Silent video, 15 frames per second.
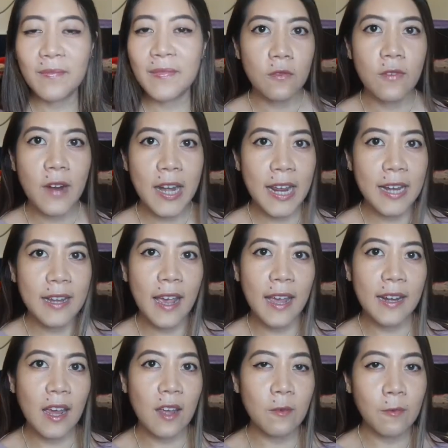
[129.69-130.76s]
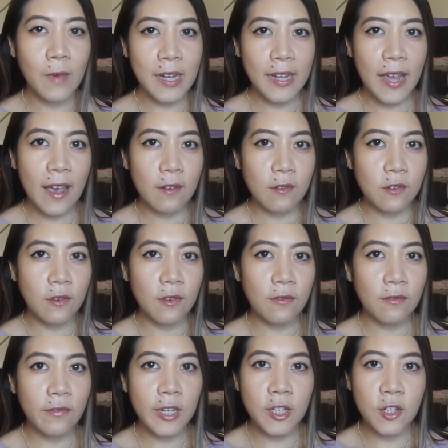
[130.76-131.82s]
On Friday night, I went out to a
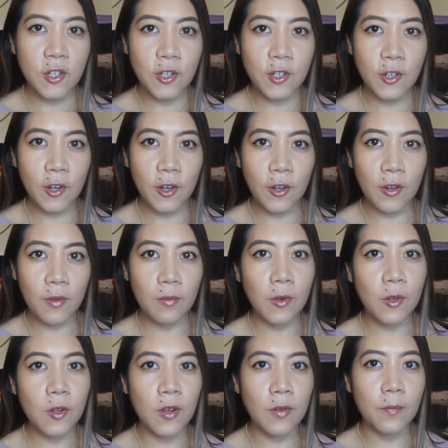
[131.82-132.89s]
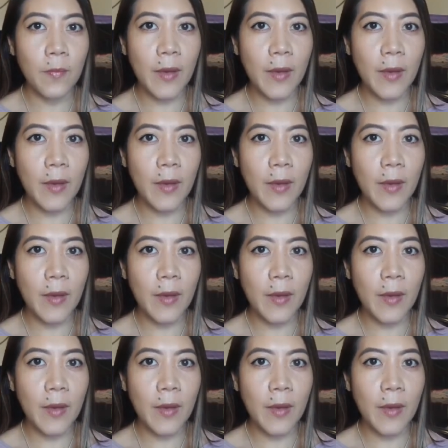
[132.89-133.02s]
fringe show put on